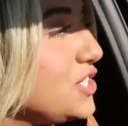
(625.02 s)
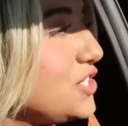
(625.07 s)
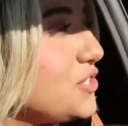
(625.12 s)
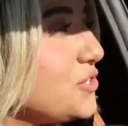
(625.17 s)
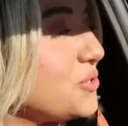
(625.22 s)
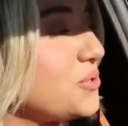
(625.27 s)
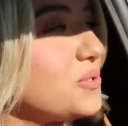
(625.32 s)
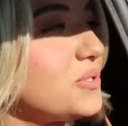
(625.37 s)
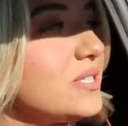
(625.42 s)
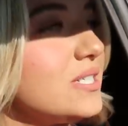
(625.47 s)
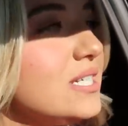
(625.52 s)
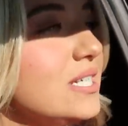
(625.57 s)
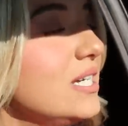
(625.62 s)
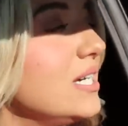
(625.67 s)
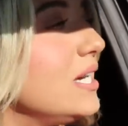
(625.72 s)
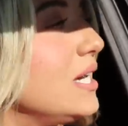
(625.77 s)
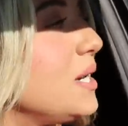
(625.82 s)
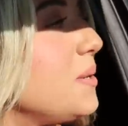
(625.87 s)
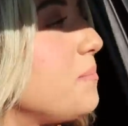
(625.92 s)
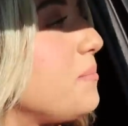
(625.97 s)
Dew,
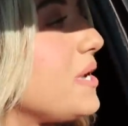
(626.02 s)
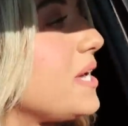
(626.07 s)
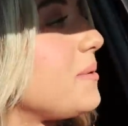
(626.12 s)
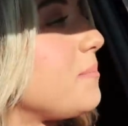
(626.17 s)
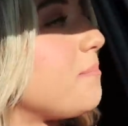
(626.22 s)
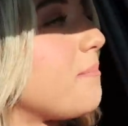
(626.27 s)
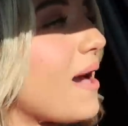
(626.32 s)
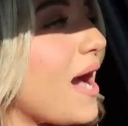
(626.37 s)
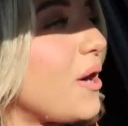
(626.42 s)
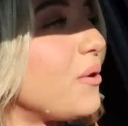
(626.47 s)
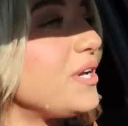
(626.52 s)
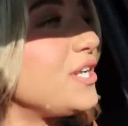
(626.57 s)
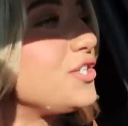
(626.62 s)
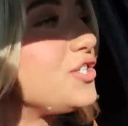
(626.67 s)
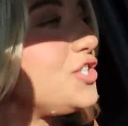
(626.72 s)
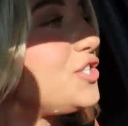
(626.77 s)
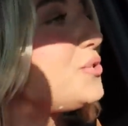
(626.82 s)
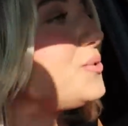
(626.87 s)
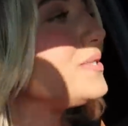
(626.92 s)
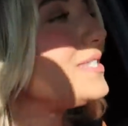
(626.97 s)
but
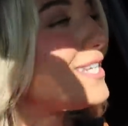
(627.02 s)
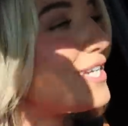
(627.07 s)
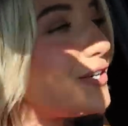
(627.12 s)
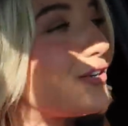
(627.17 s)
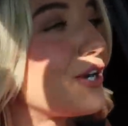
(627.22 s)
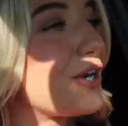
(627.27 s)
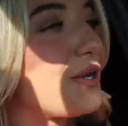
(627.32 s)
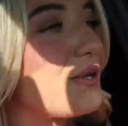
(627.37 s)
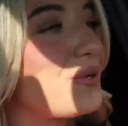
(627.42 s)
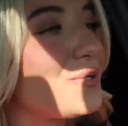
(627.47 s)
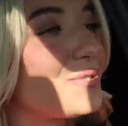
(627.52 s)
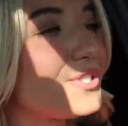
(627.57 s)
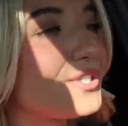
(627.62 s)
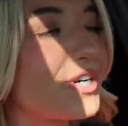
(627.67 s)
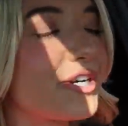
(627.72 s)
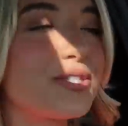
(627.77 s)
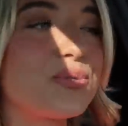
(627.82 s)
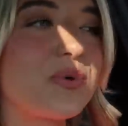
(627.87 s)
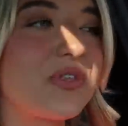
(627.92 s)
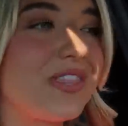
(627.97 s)
Mountain Dew Zero
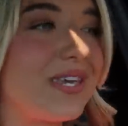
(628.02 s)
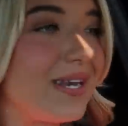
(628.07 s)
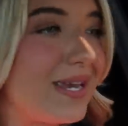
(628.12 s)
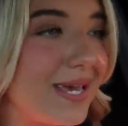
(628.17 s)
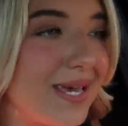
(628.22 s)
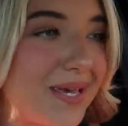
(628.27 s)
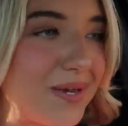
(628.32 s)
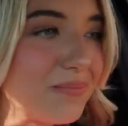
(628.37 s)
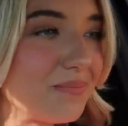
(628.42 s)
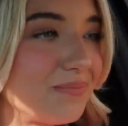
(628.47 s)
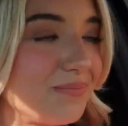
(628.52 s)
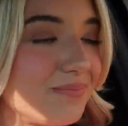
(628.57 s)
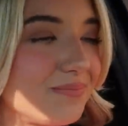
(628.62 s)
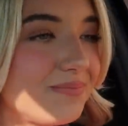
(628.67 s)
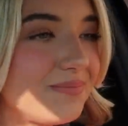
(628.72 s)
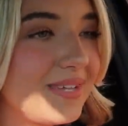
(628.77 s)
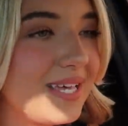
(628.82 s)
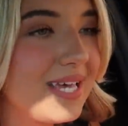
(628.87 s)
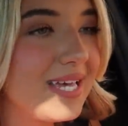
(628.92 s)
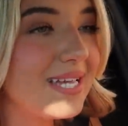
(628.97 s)
starts with an M.
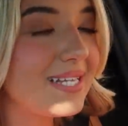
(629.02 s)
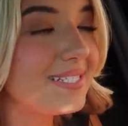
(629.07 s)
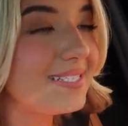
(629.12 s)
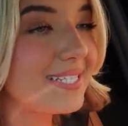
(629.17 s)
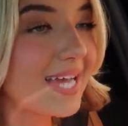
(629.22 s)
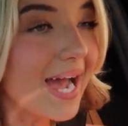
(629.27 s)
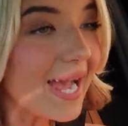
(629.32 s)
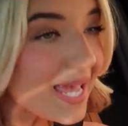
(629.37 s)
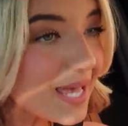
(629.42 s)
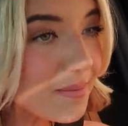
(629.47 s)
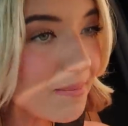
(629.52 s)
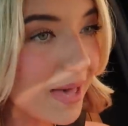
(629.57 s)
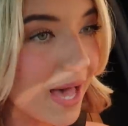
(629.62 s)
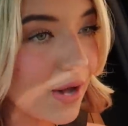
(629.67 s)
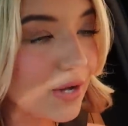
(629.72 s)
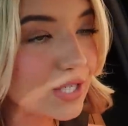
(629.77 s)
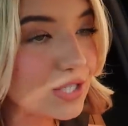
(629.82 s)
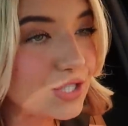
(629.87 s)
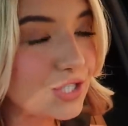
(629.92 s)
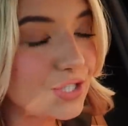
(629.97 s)
Diet
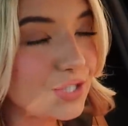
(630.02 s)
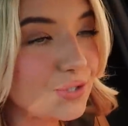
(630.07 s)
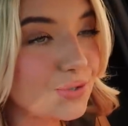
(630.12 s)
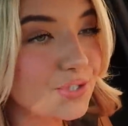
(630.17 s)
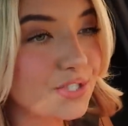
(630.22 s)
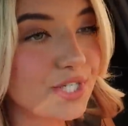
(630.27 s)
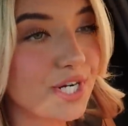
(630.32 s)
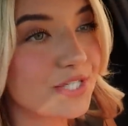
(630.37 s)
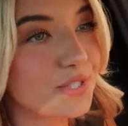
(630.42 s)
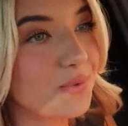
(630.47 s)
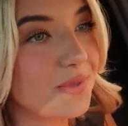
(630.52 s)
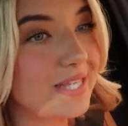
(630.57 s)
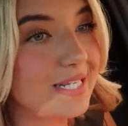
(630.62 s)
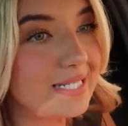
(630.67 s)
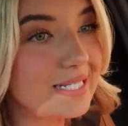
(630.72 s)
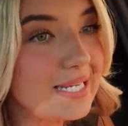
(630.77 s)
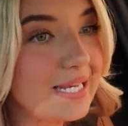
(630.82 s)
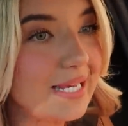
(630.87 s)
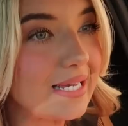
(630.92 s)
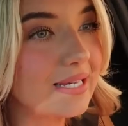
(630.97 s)
Mountain Dew starts with a
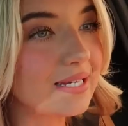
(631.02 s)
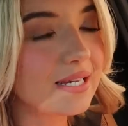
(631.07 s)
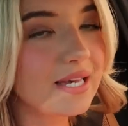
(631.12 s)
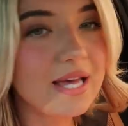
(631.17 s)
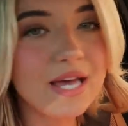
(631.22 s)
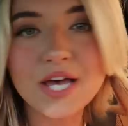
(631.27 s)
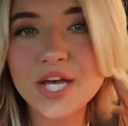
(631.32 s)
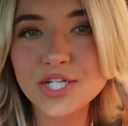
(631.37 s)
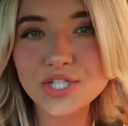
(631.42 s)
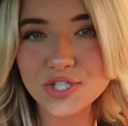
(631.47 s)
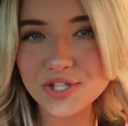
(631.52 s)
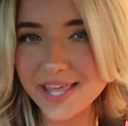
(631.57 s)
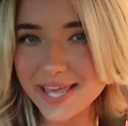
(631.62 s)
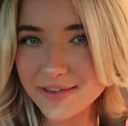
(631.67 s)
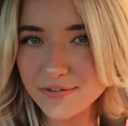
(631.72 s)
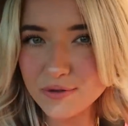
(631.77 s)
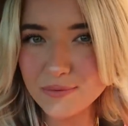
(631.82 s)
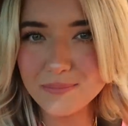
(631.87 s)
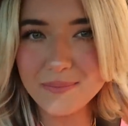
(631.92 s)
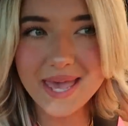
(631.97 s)
D. Do they
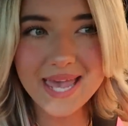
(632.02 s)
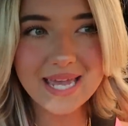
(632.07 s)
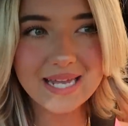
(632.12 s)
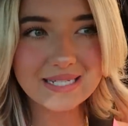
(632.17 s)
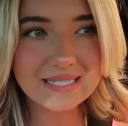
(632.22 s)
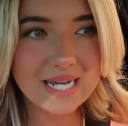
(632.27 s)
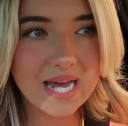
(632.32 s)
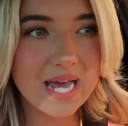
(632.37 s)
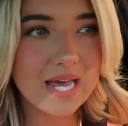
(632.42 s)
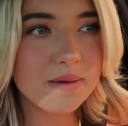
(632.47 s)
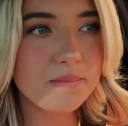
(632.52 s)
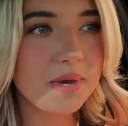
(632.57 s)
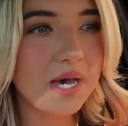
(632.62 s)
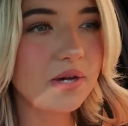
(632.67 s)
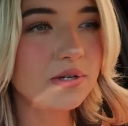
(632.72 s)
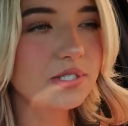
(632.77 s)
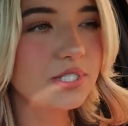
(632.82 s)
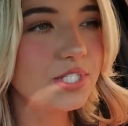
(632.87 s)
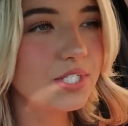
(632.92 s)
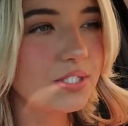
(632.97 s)
even make Diet
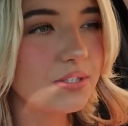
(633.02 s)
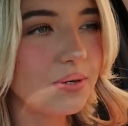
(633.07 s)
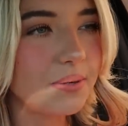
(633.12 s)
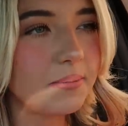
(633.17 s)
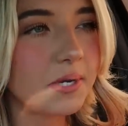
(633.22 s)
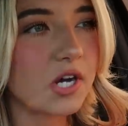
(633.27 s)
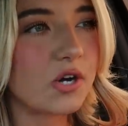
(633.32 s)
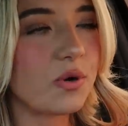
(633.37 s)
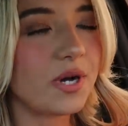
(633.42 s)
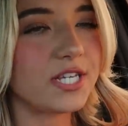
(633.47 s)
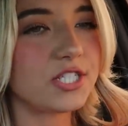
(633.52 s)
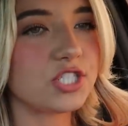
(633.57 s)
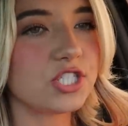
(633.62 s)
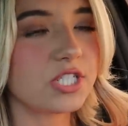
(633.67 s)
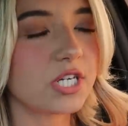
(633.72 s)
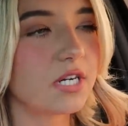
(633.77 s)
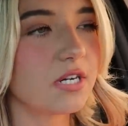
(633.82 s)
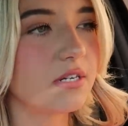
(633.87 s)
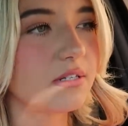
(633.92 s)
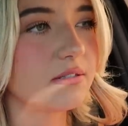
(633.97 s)
Mountain Dew? I'm not quite
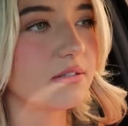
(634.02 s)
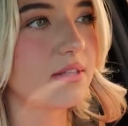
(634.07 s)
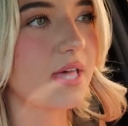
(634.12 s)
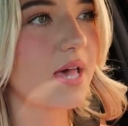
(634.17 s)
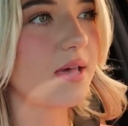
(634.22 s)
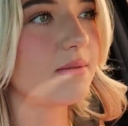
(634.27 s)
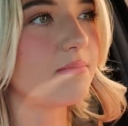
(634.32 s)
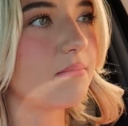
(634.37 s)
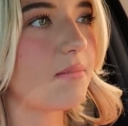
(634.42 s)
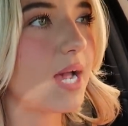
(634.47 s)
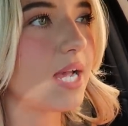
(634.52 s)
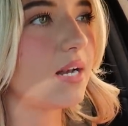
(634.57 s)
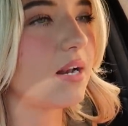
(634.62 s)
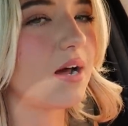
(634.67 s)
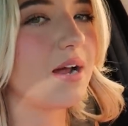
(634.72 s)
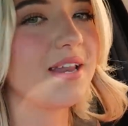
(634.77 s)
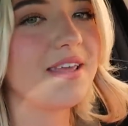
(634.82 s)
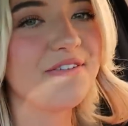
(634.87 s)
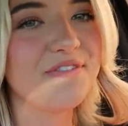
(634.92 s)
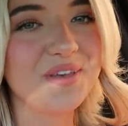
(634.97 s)
sure. That might
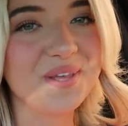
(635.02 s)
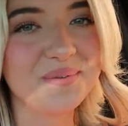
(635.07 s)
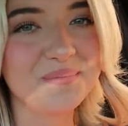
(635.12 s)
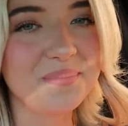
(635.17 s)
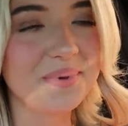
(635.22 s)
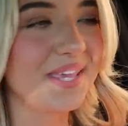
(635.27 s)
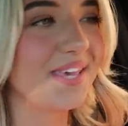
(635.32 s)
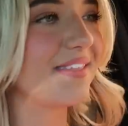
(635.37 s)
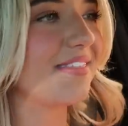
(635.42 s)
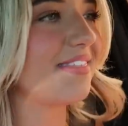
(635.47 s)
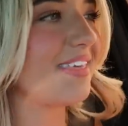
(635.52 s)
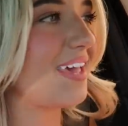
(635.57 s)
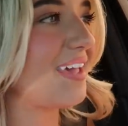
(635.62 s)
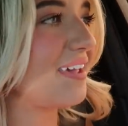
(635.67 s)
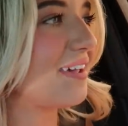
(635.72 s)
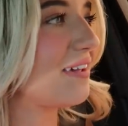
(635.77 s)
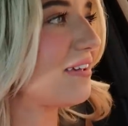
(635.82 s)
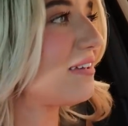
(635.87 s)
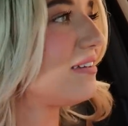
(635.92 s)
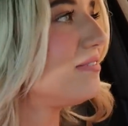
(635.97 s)
not even be a
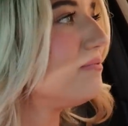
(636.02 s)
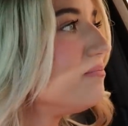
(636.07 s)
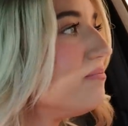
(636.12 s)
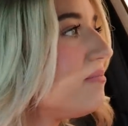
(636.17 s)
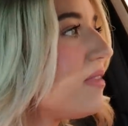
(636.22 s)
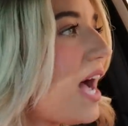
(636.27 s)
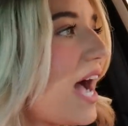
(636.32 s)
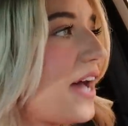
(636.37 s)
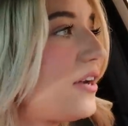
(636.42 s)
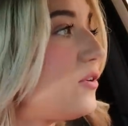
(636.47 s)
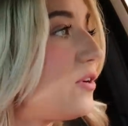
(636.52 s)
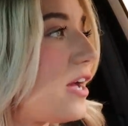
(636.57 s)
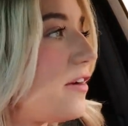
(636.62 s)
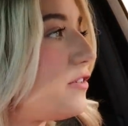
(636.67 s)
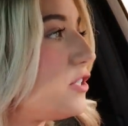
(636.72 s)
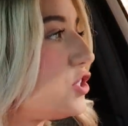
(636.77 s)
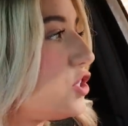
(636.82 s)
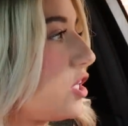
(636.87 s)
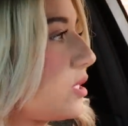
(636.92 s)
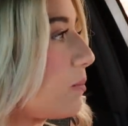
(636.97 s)
thing. I don't
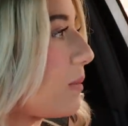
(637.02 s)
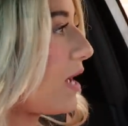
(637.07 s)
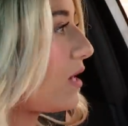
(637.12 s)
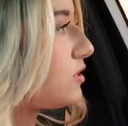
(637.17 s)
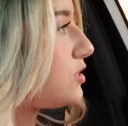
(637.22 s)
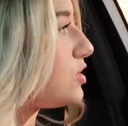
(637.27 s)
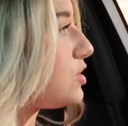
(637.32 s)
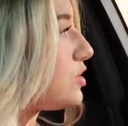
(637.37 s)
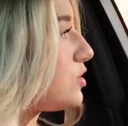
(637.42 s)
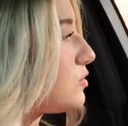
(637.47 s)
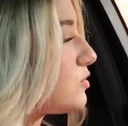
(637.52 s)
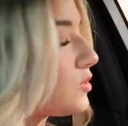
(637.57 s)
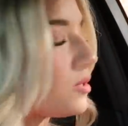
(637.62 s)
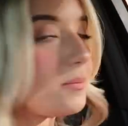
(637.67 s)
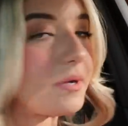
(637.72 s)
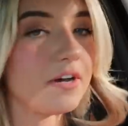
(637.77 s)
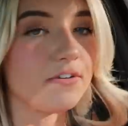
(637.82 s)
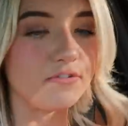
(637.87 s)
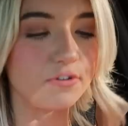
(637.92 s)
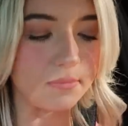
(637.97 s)
ever drink Mountain Dew, so
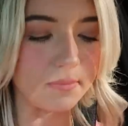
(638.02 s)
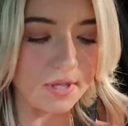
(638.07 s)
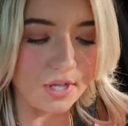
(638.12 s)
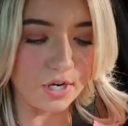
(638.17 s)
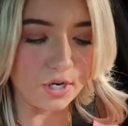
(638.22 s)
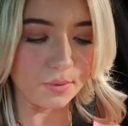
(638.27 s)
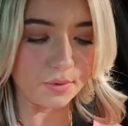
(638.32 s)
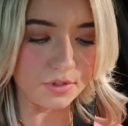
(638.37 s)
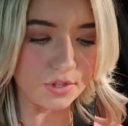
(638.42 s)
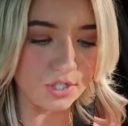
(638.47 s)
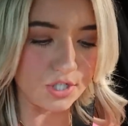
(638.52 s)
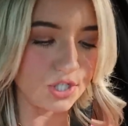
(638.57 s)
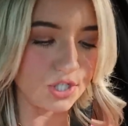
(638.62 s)
I'm not familiar with the